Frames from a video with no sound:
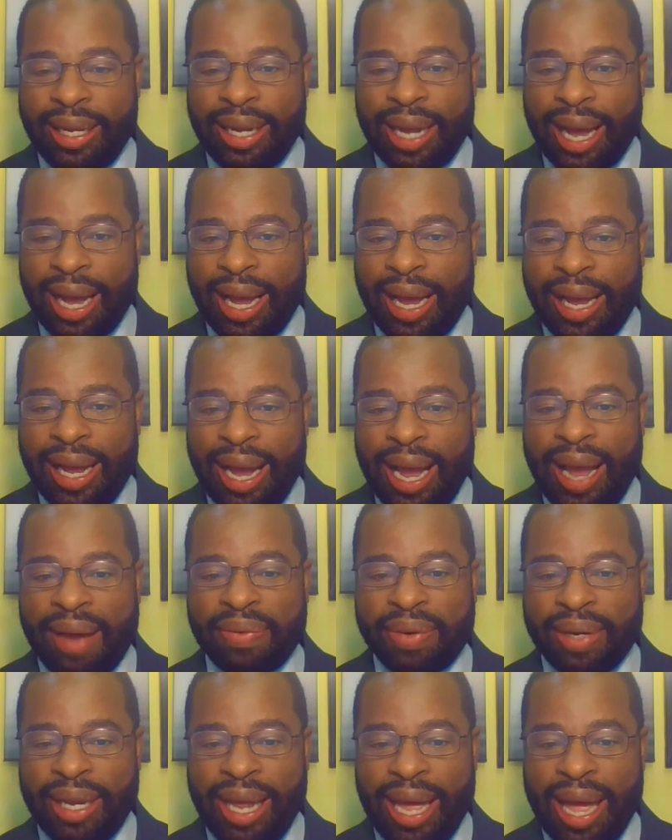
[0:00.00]
I
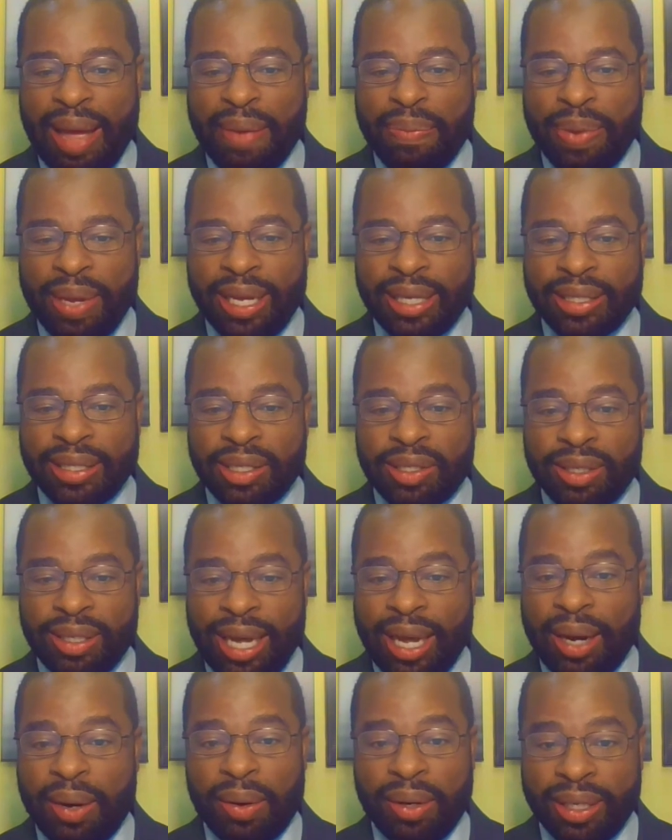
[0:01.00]
have to laugh because it's
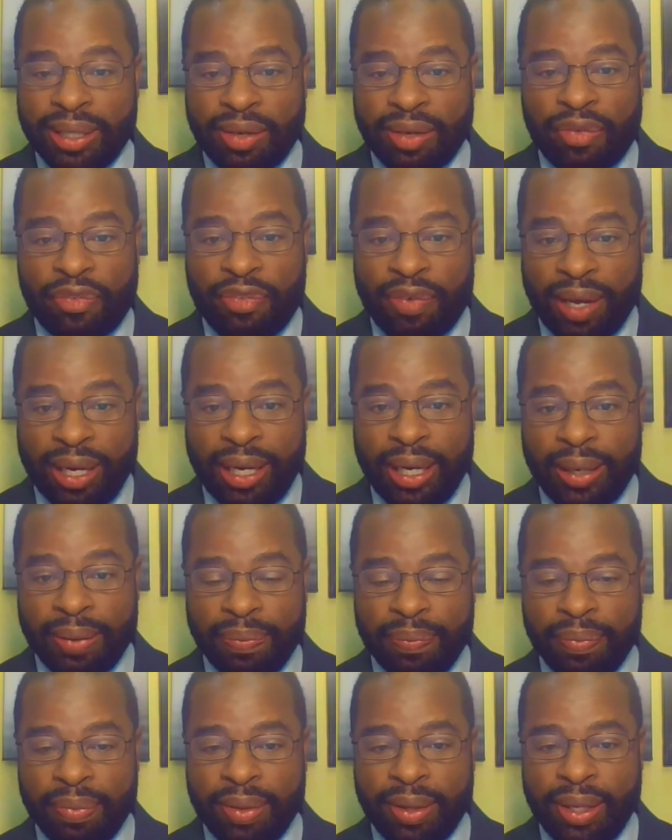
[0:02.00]
not only is it funny,
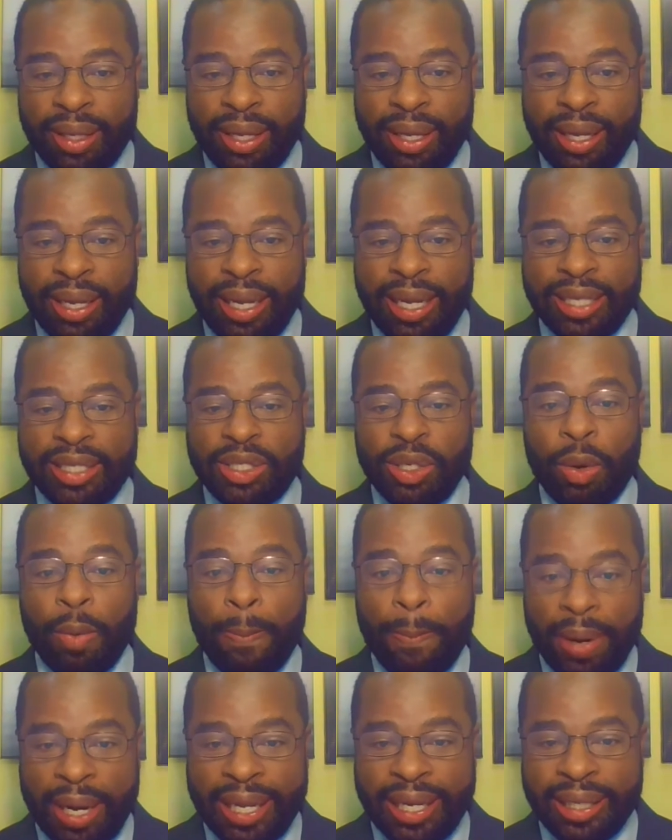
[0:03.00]
it's so
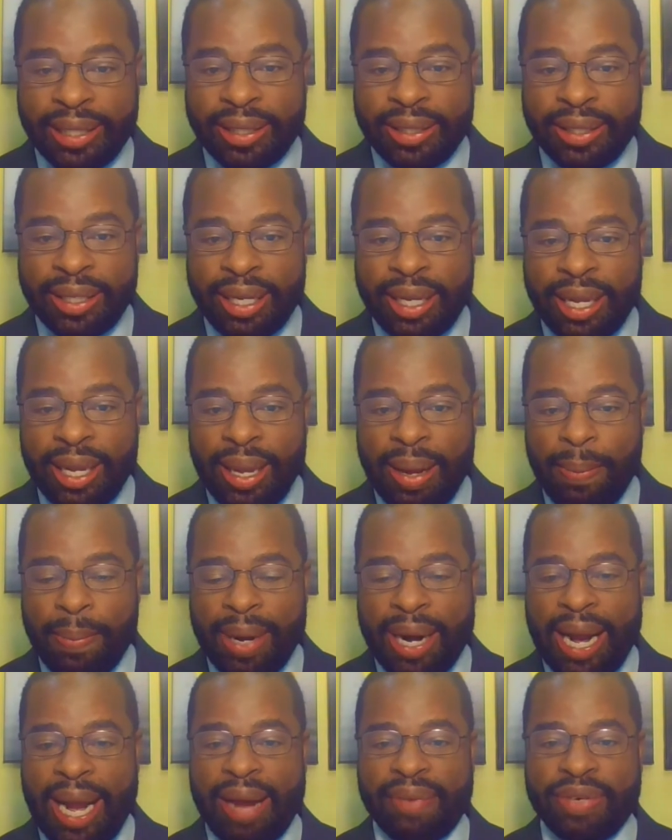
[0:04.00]
blatant,
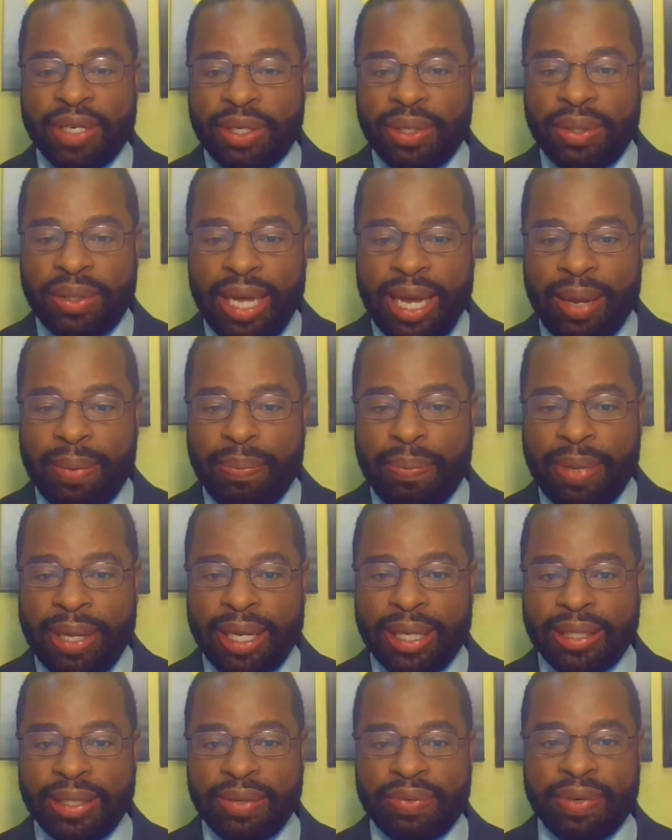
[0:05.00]
but I have to do that
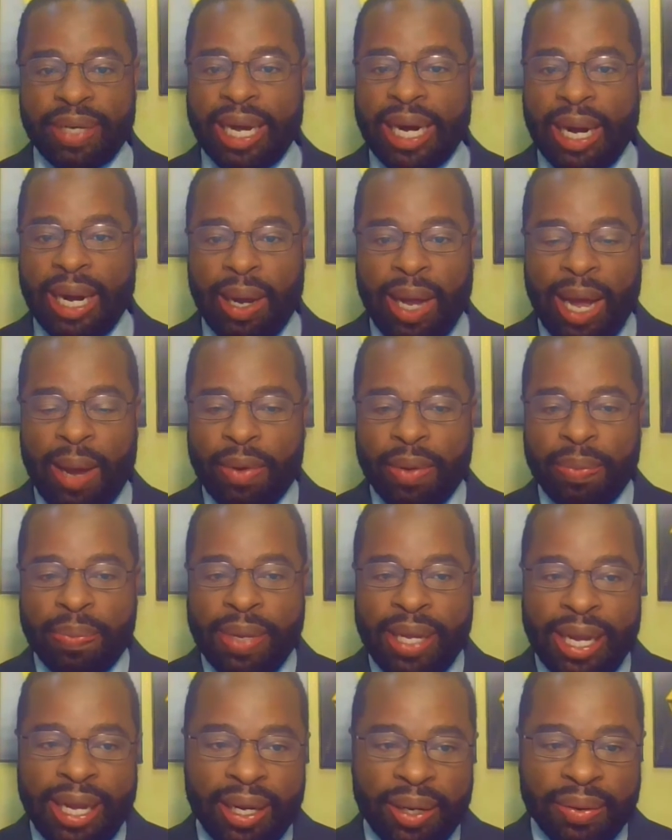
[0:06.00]
because if not, I would
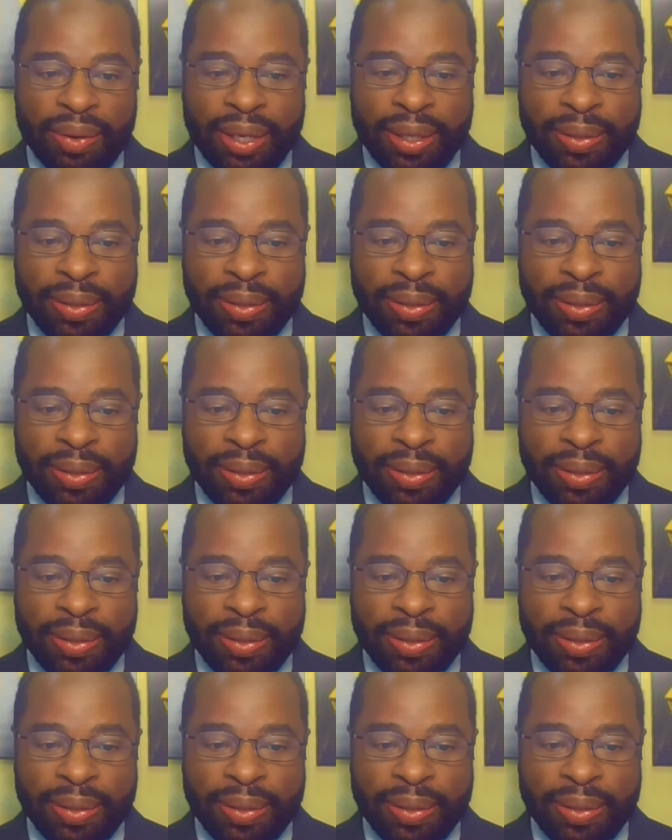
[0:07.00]
be angry.